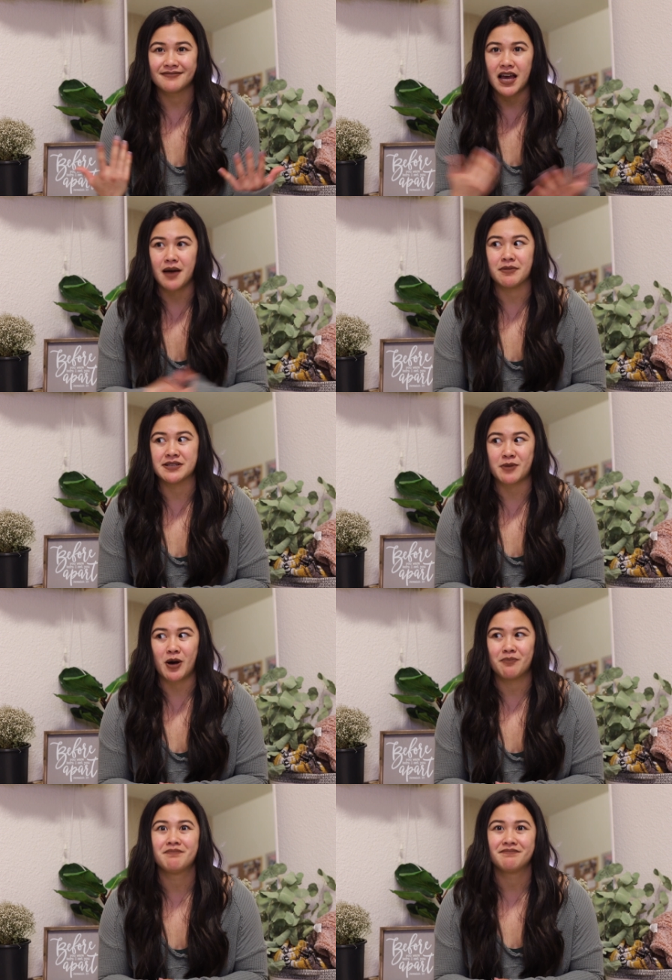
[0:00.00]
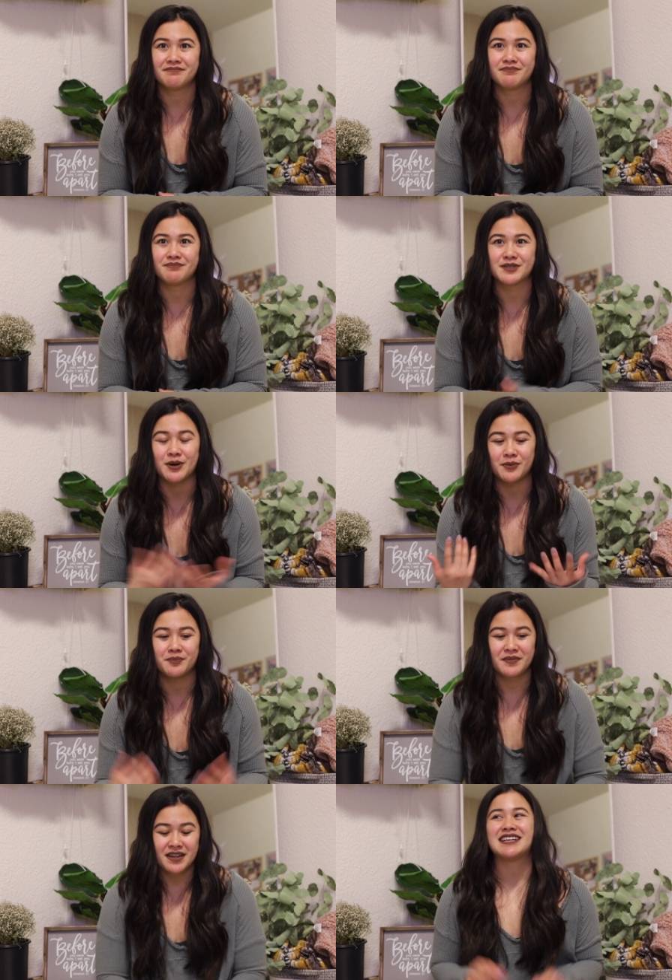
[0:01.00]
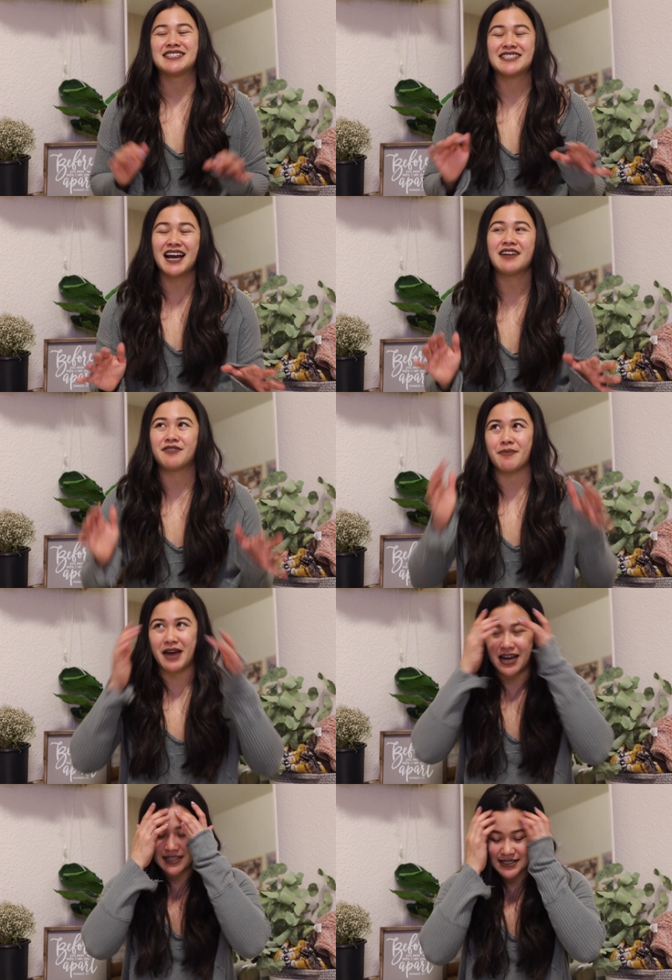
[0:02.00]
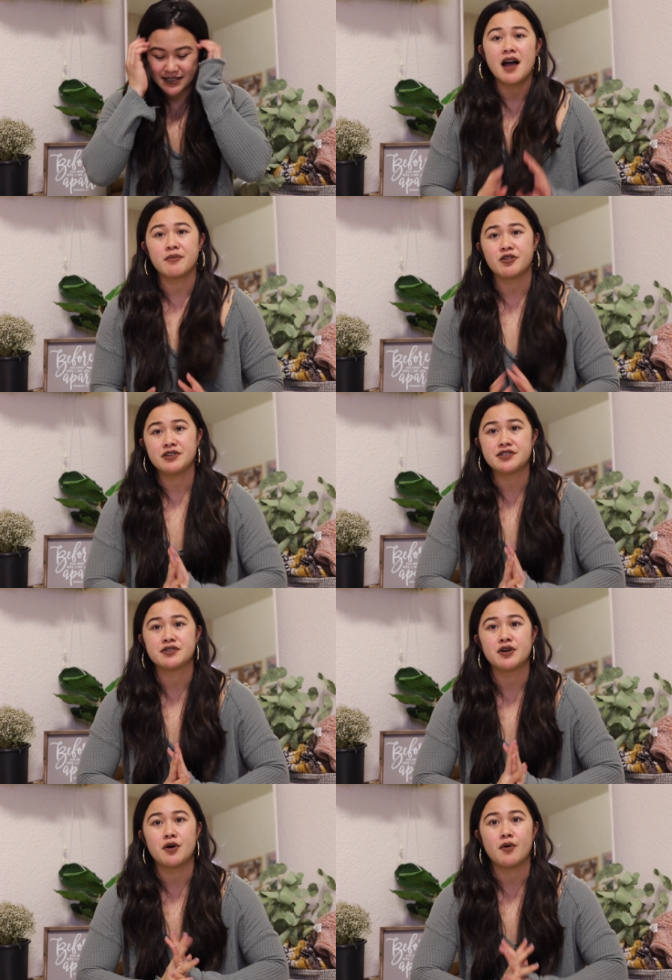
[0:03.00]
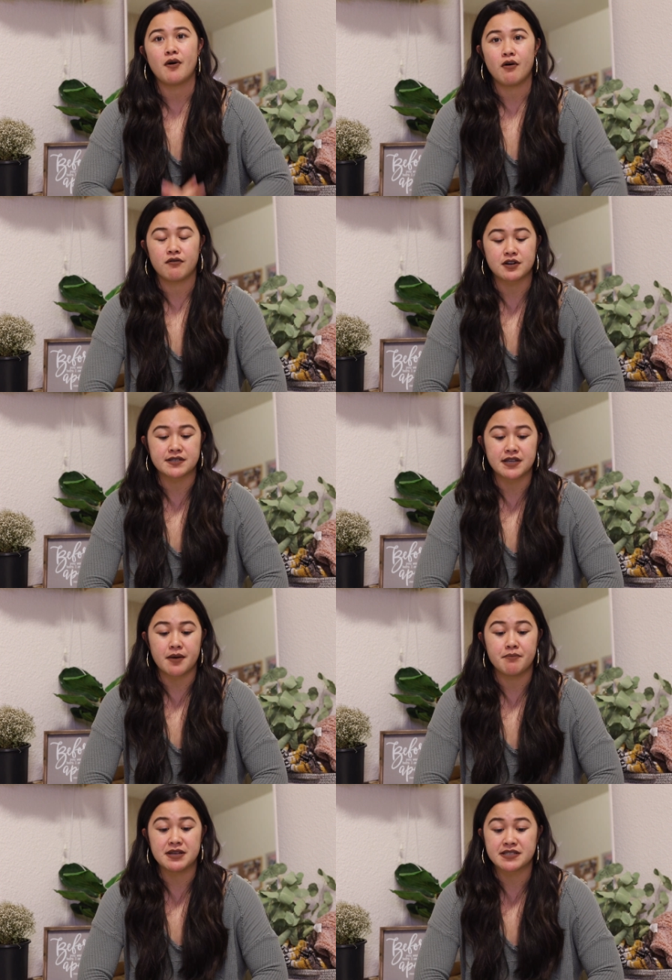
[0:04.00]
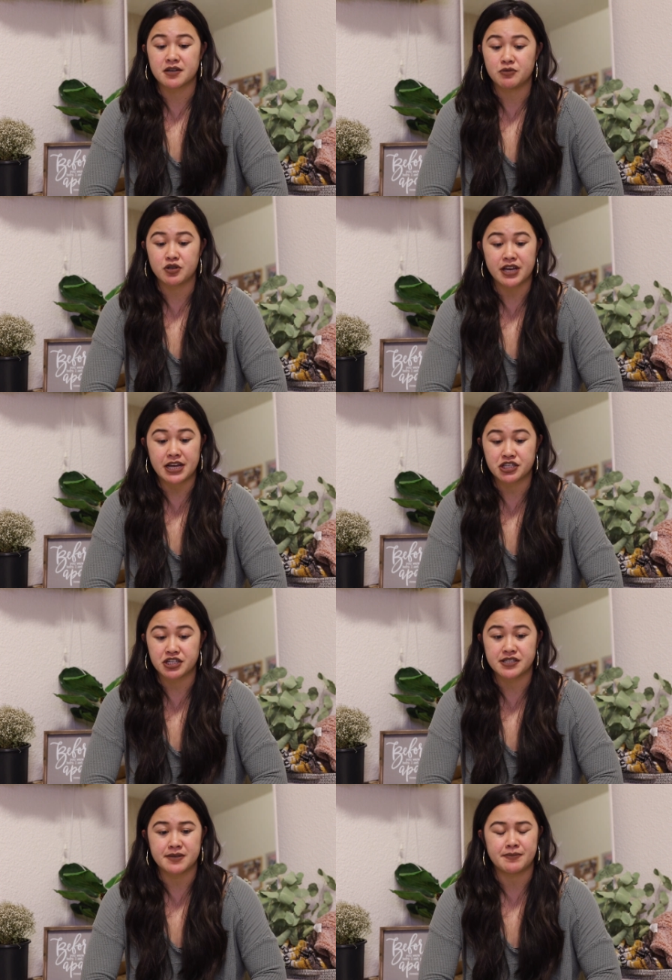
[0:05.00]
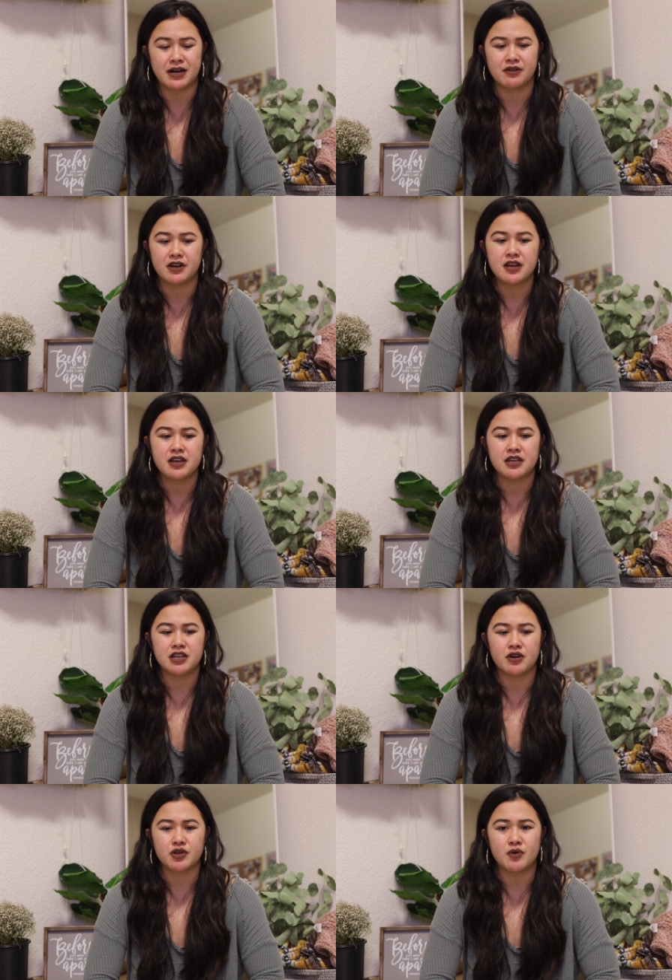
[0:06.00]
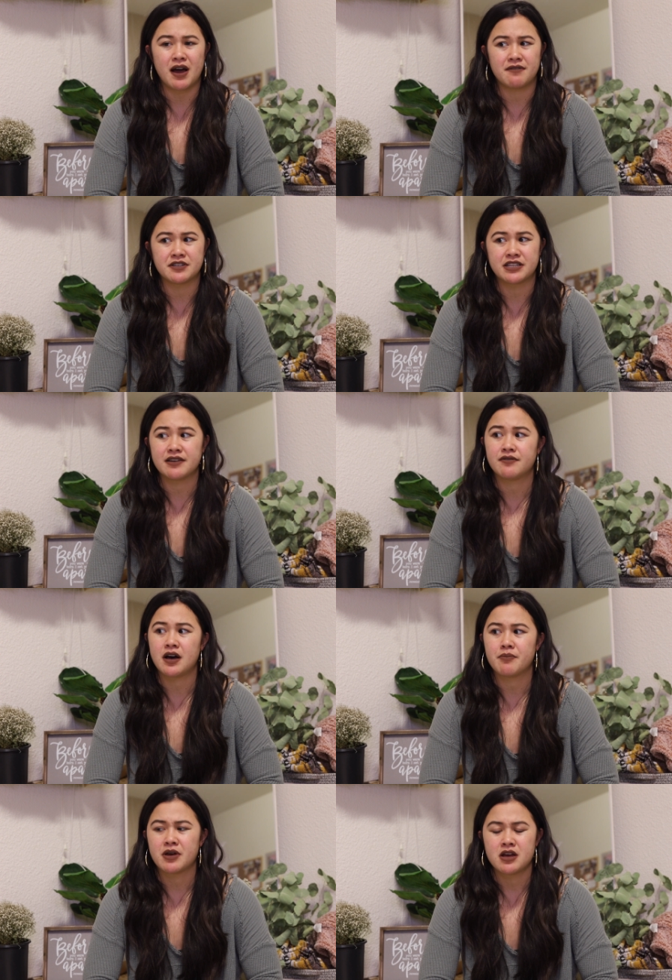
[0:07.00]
I'm his mom. So, aside from that, I'm going to go over some miscommunications about, you know, you have to give up.